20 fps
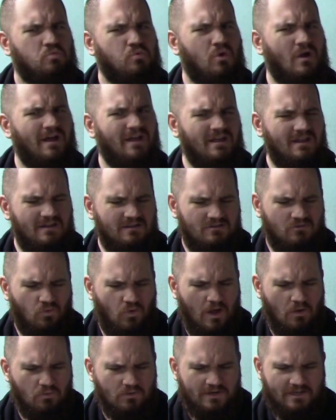Right?
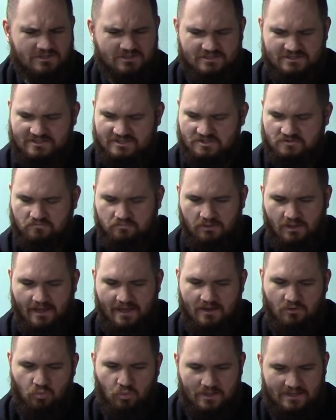Why wouldn't they just
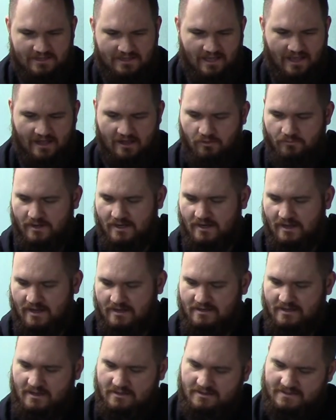display it with the helmet
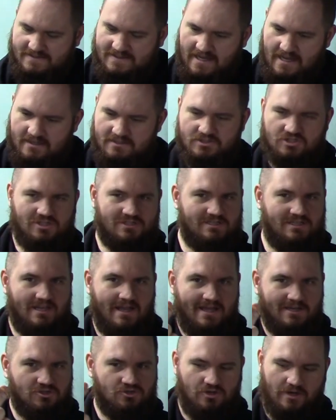and then this head is just an
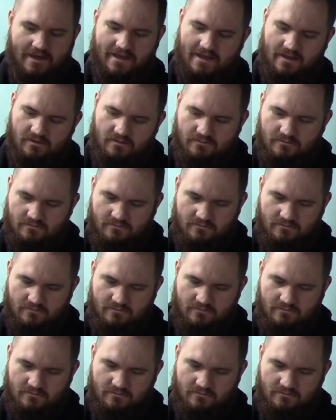extra head?